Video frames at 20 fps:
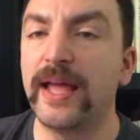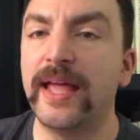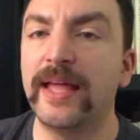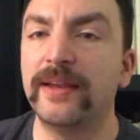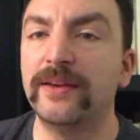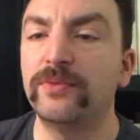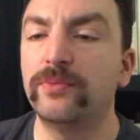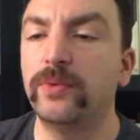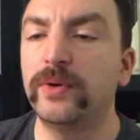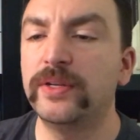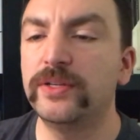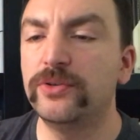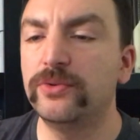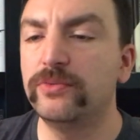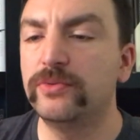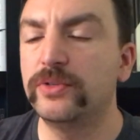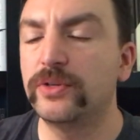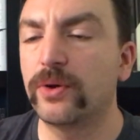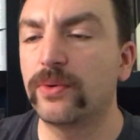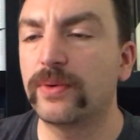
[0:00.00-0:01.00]
And when you
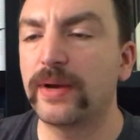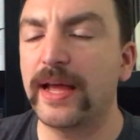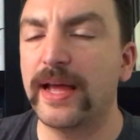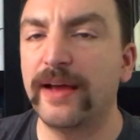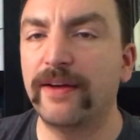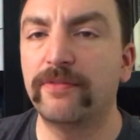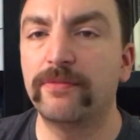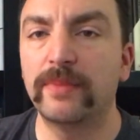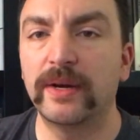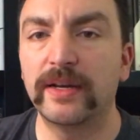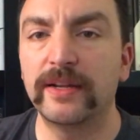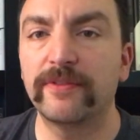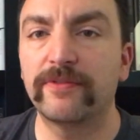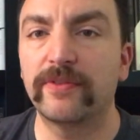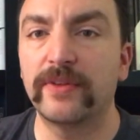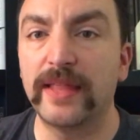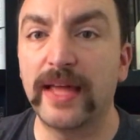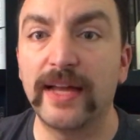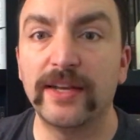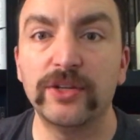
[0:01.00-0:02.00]
don't have money
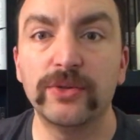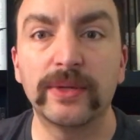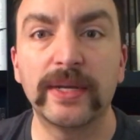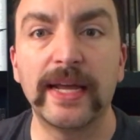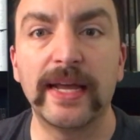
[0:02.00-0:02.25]
for that, you